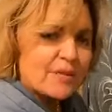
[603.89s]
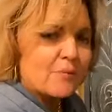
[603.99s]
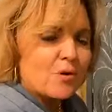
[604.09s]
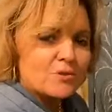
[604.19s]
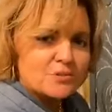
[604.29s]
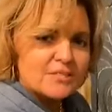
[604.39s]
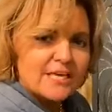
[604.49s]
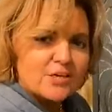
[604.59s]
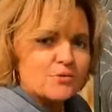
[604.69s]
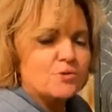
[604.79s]
That will also
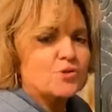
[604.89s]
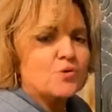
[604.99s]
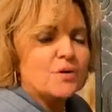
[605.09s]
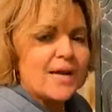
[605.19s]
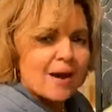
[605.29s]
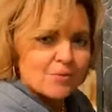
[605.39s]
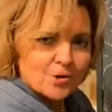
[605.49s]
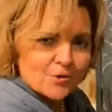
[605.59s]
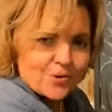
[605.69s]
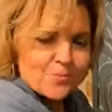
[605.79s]
take you to join our
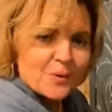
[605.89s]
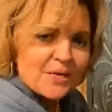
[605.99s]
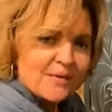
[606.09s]
group